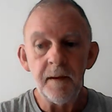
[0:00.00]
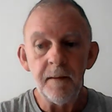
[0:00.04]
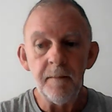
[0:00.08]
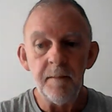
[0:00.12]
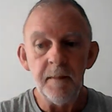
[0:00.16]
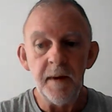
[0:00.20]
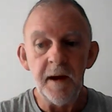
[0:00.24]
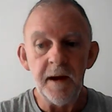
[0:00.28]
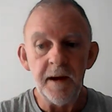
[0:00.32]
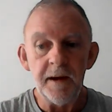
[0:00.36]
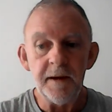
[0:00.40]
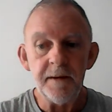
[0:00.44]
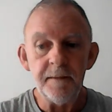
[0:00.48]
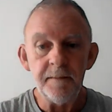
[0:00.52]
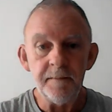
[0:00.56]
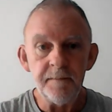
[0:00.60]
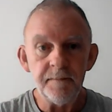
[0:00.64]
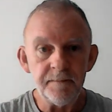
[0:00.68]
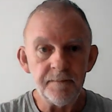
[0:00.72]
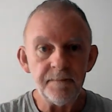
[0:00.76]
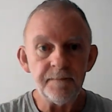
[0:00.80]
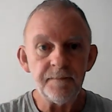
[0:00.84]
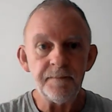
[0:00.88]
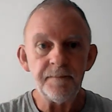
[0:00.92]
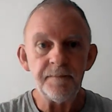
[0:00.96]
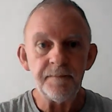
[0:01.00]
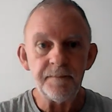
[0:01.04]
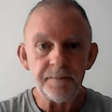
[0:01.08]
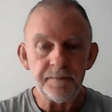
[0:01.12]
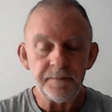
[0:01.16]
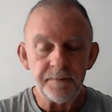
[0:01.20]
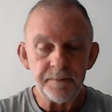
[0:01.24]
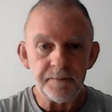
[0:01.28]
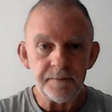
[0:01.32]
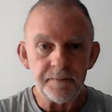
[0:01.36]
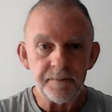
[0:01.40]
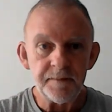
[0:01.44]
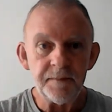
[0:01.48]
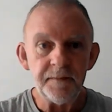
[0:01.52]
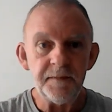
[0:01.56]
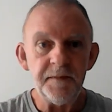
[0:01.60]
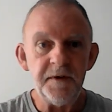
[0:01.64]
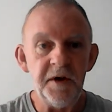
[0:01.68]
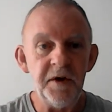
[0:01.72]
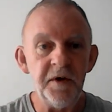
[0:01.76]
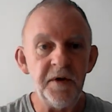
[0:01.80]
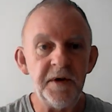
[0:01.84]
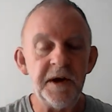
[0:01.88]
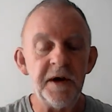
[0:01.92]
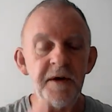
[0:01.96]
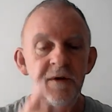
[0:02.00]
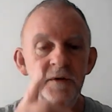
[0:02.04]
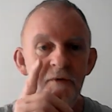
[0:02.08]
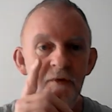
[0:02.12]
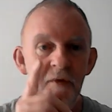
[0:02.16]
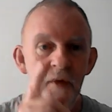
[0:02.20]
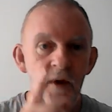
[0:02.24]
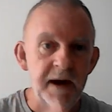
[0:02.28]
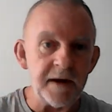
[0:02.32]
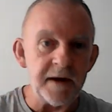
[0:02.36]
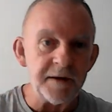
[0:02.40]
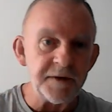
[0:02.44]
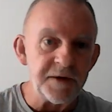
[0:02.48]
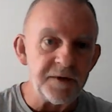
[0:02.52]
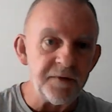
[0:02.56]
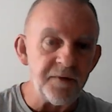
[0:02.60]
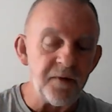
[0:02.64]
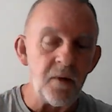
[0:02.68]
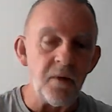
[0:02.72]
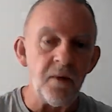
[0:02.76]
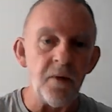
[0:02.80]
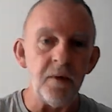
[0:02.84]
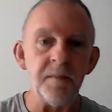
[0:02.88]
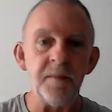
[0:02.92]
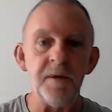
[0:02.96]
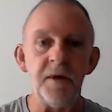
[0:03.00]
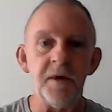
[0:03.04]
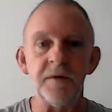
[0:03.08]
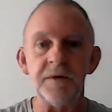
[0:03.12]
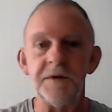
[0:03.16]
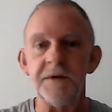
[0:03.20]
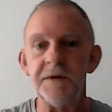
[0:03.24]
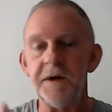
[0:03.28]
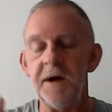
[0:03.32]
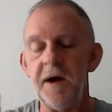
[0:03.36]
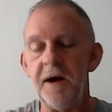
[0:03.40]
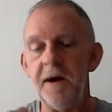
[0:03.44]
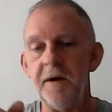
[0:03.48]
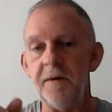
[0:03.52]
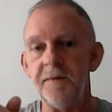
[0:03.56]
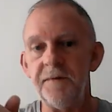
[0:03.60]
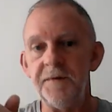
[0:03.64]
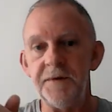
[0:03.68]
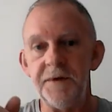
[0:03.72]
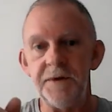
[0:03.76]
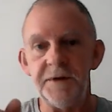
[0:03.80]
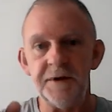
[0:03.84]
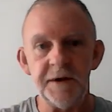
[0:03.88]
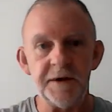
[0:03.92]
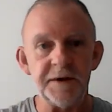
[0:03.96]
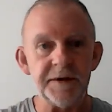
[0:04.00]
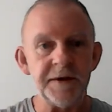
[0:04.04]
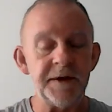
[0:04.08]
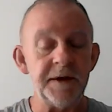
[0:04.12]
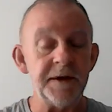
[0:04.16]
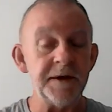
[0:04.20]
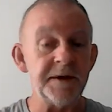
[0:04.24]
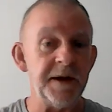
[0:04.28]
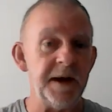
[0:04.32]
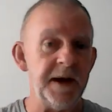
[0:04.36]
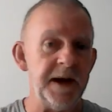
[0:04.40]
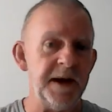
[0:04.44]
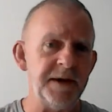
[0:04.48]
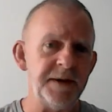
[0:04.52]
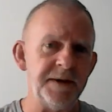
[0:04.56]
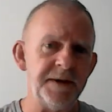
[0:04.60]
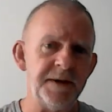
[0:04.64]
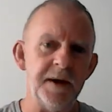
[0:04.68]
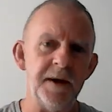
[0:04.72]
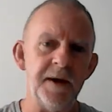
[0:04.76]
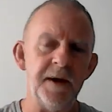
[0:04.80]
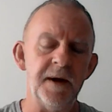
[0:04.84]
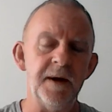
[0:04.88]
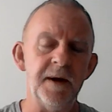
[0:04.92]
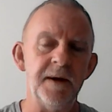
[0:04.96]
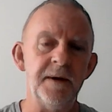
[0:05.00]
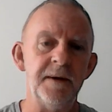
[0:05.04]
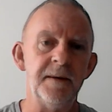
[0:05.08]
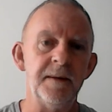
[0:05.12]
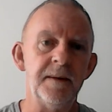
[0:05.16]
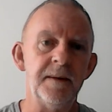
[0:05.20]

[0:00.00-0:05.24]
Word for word: but you can transform yourself just as he's done.